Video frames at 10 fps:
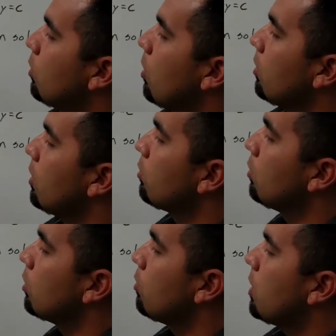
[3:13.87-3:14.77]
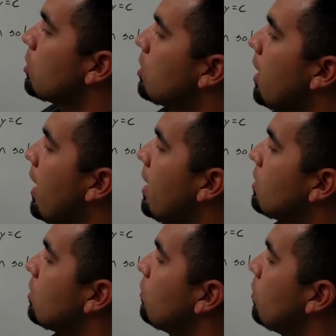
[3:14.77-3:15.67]
or our literal equation, a
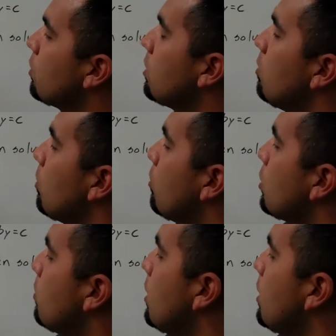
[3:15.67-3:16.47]
is the first number, which